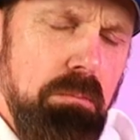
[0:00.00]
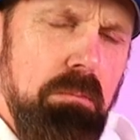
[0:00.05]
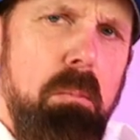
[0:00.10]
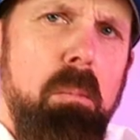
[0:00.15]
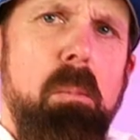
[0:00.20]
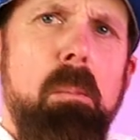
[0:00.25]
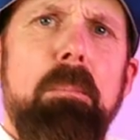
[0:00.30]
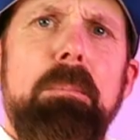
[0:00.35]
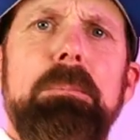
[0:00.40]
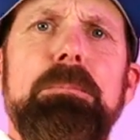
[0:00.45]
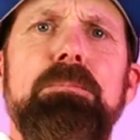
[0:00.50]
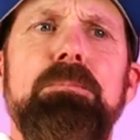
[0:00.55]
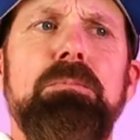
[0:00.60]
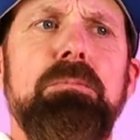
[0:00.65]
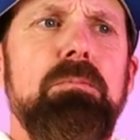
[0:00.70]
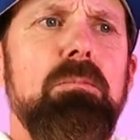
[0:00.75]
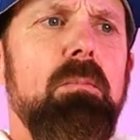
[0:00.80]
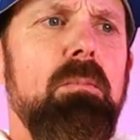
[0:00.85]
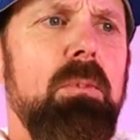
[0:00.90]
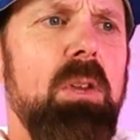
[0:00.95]
Mmm,
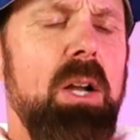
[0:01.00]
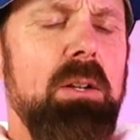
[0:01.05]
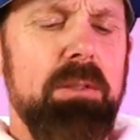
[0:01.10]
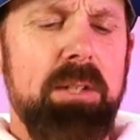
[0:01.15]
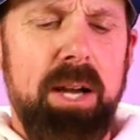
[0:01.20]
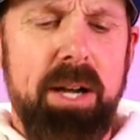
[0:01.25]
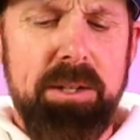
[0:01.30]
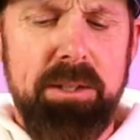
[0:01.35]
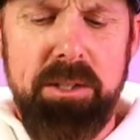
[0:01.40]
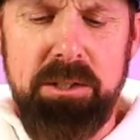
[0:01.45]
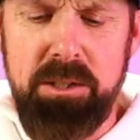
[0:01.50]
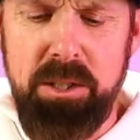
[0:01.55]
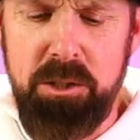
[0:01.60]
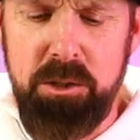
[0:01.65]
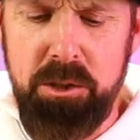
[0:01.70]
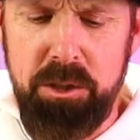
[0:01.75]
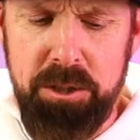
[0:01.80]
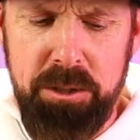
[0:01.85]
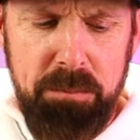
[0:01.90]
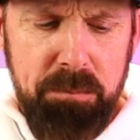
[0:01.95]
that is a
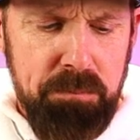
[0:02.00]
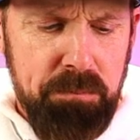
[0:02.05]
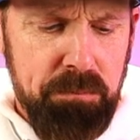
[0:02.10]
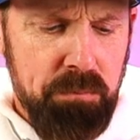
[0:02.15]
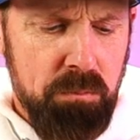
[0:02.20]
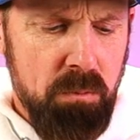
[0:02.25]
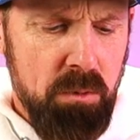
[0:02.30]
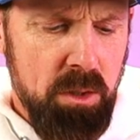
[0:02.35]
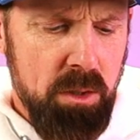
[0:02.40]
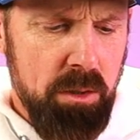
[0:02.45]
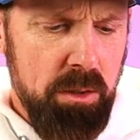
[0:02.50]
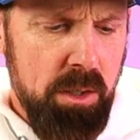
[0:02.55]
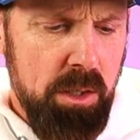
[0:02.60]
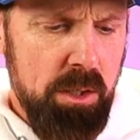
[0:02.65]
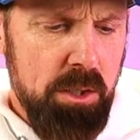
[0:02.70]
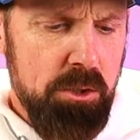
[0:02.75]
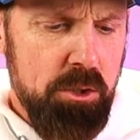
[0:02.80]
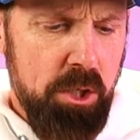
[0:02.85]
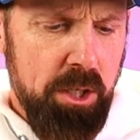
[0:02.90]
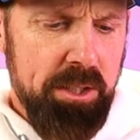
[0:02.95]
good
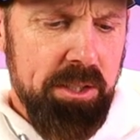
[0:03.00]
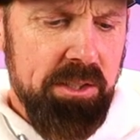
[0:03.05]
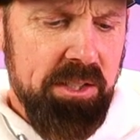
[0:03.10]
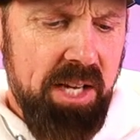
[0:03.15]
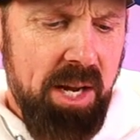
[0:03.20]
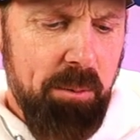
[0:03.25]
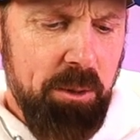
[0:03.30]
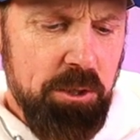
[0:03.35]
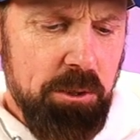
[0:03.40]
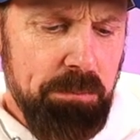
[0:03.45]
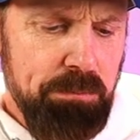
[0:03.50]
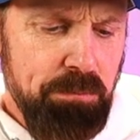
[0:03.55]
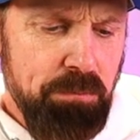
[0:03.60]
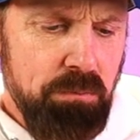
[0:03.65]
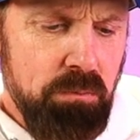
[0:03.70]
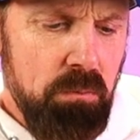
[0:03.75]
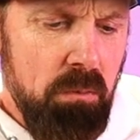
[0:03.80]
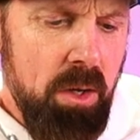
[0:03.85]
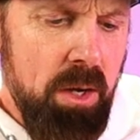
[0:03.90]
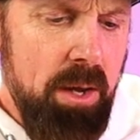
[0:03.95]
chicken sandwich.
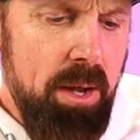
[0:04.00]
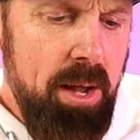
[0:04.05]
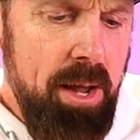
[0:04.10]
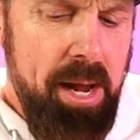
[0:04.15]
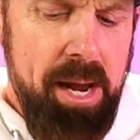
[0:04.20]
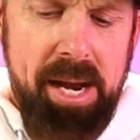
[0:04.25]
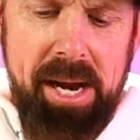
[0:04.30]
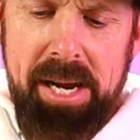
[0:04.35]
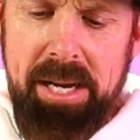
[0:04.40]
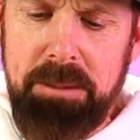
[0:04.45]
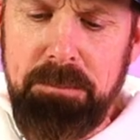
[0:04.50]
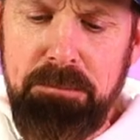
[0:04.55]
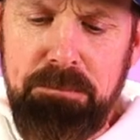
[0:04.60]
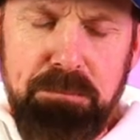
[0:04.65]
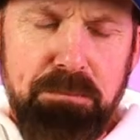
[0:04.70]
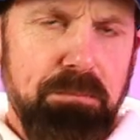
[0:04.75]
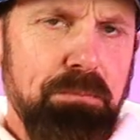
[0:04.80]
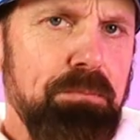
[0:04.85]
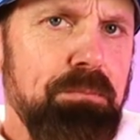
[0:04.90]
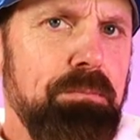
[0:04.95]

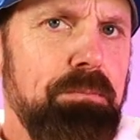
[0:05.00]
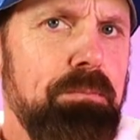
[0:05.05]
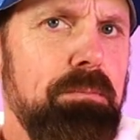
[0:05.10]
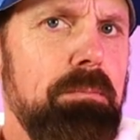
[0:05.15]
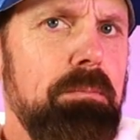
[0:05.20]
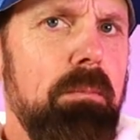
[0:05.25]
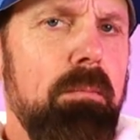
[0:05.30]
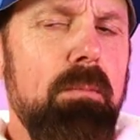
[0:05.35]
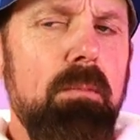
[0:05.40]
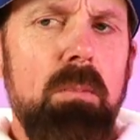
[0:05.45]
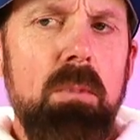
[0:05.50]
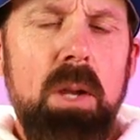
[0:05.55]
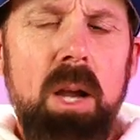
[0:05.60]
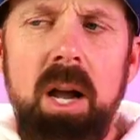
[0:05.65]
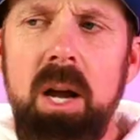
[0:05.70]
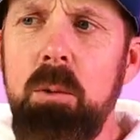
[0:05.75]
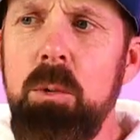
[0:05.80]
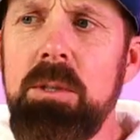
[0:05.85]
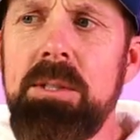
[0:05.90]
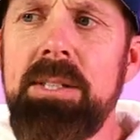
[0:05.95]
And
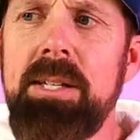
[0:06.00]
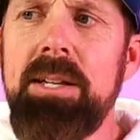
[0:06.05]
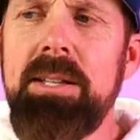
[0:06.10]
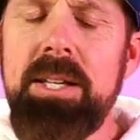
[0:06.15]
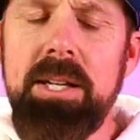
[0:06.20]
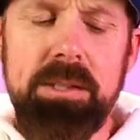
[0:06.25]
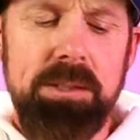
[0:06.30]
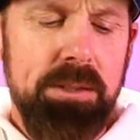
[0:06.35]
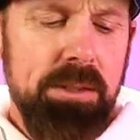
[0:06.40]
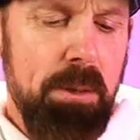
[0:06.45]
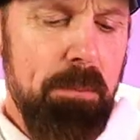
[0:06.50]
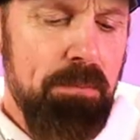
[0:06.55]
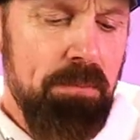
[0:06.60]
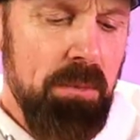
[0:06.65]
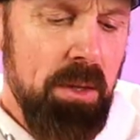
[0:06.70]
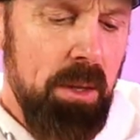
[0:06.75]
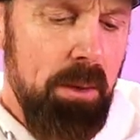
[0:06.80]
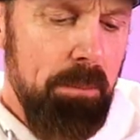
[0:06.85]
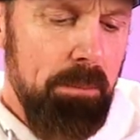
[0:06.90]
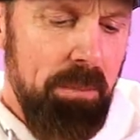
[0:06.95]
I will say this,
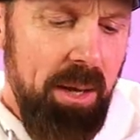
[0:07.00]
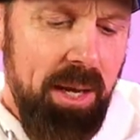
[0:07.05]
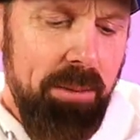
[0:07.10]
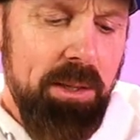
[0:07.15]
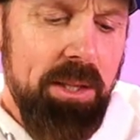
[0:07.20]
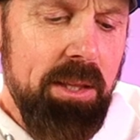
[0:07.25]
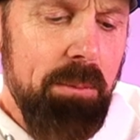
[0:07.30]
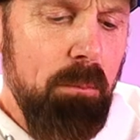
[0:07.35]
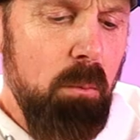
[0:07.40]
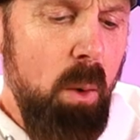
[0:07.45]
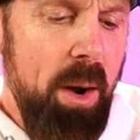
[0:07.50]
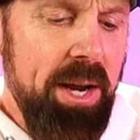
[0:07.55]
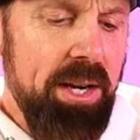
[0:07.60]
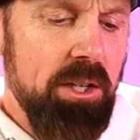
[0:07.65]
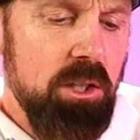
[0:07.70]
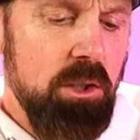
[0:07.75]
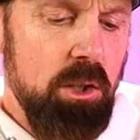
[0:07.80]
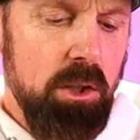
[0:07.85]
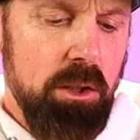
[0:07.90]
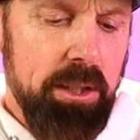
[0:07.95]
maybe the way
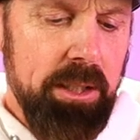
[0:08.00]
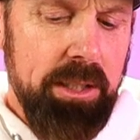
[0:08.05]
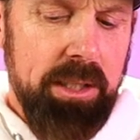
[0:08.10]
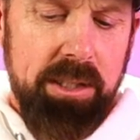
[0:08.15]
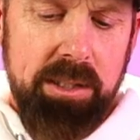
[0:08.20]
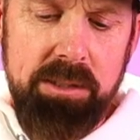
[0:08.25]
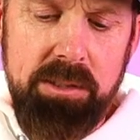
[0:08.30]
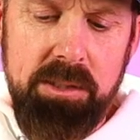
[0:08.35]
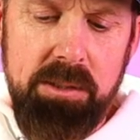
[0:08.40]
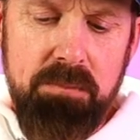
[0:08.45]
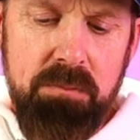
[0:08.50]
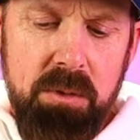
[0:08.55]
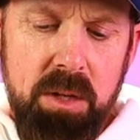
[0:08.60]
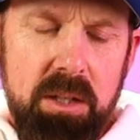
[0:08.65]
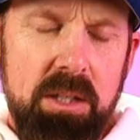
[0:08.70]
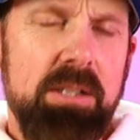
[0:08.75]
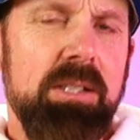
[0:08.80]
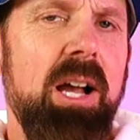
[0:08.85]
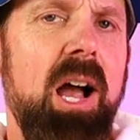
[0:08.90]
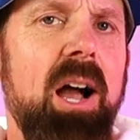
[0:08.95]
to cook it is,
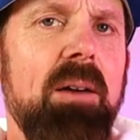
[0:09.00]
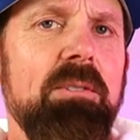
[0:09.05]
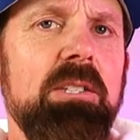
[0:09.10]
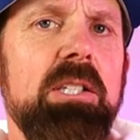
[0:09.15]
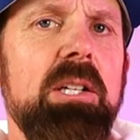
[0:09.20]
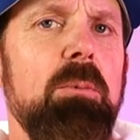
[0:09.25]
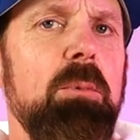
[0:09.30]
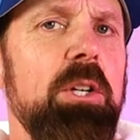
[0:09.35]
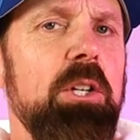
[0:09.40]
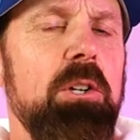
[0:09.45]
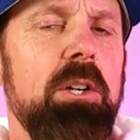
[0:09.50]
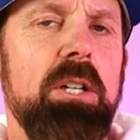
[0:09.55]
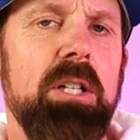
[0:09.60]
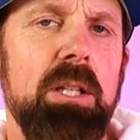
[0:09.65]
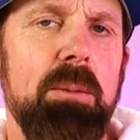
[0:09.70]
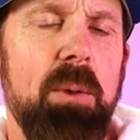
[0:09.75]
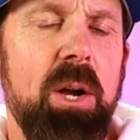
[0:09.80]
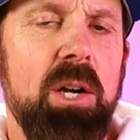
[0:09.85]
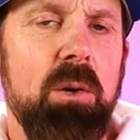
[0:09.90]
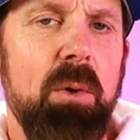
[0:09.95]
because obviously when you cook in
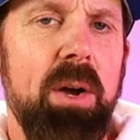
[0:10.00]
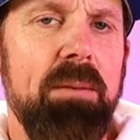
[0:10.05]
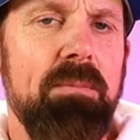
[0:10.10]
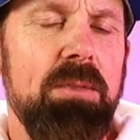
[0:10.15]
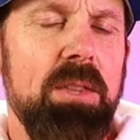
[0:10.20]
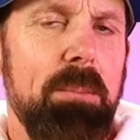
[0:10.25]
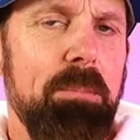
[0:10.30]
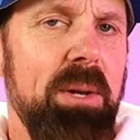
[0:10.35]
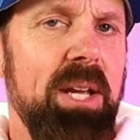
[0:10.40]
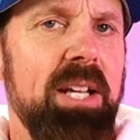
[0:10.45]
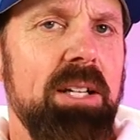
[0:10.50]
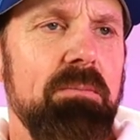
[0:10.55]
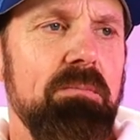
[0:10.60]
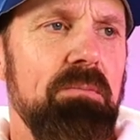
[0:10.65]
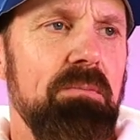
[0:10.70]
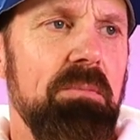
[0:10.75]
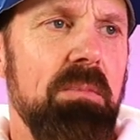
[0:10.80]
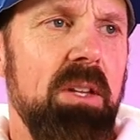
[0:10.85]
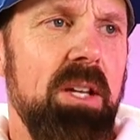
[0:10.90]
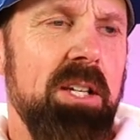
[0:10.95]
the microwave, the meat
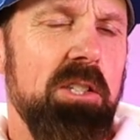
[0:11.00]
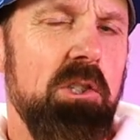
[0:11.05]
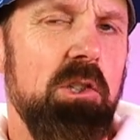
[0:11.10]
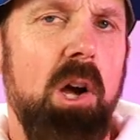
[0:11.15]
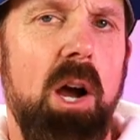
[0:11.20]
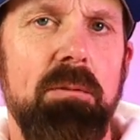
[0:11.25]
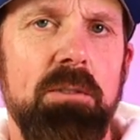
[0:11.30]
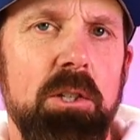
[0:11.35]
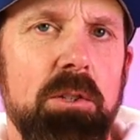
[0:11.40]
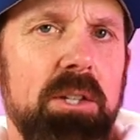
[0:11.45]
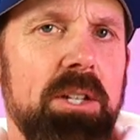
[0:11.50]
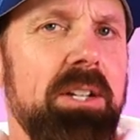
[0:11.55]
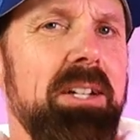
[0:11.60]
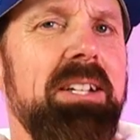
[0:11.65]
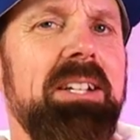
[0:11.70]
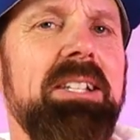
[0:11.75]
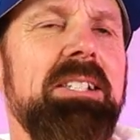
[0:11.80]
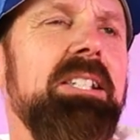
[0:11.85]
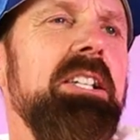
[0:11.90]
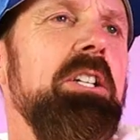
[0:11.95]
is softer.
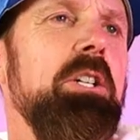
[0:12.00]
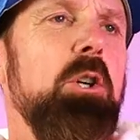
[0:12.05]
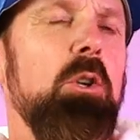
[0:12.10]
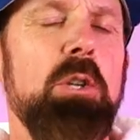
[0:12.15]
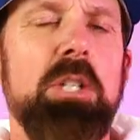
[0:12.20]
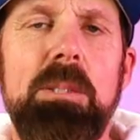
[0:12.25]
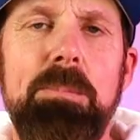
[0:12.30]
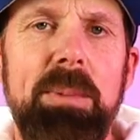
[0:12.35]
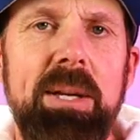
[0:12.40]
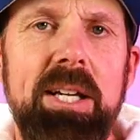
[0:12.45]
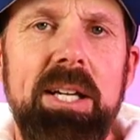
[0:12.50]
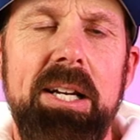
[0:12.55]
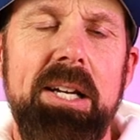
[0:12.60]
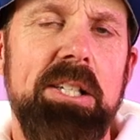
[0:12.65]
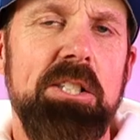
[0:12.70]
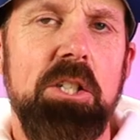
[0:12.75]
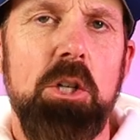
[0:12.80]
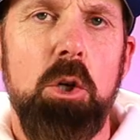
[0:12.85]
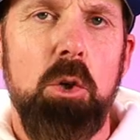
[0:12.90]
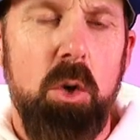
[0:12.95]
It isn't crispy, it
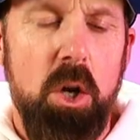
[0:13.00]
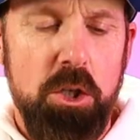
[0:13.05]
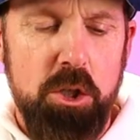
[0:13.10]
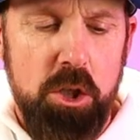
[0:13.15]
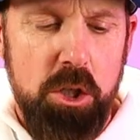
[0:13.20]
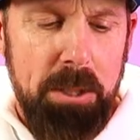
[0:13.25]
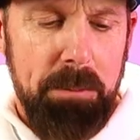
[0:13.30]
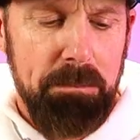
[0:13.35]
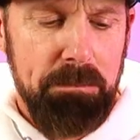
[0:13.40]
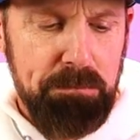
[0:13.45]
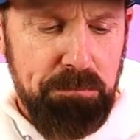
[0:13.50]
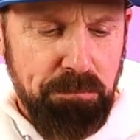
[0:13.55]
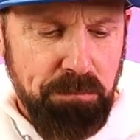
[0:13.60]
isn't crunchy.